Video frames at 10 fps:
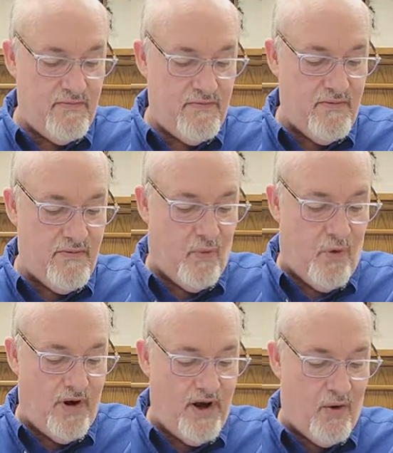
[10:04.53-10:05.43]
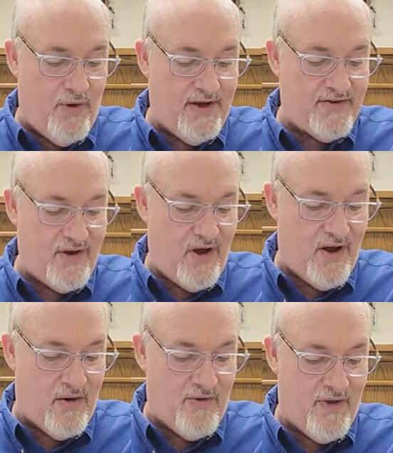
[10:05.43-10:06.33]
one and only
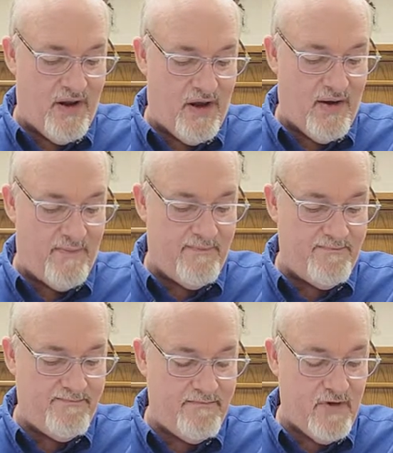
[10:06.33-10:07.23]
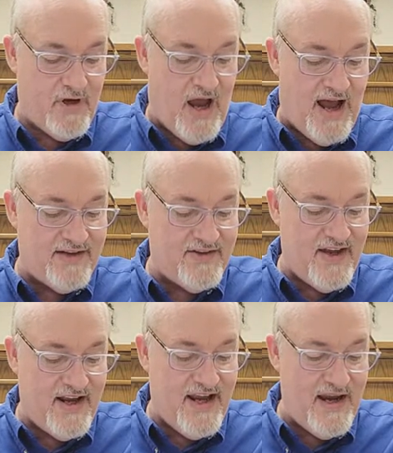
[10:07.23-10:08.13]
Son, or the God
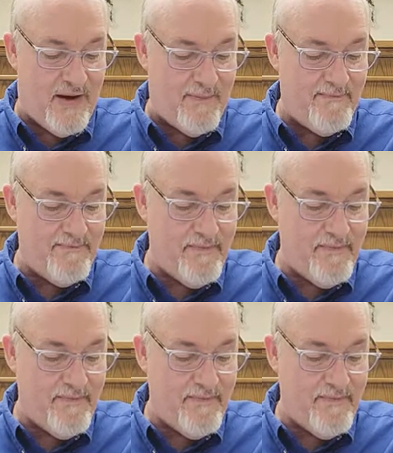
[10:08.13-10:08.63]
sent Him,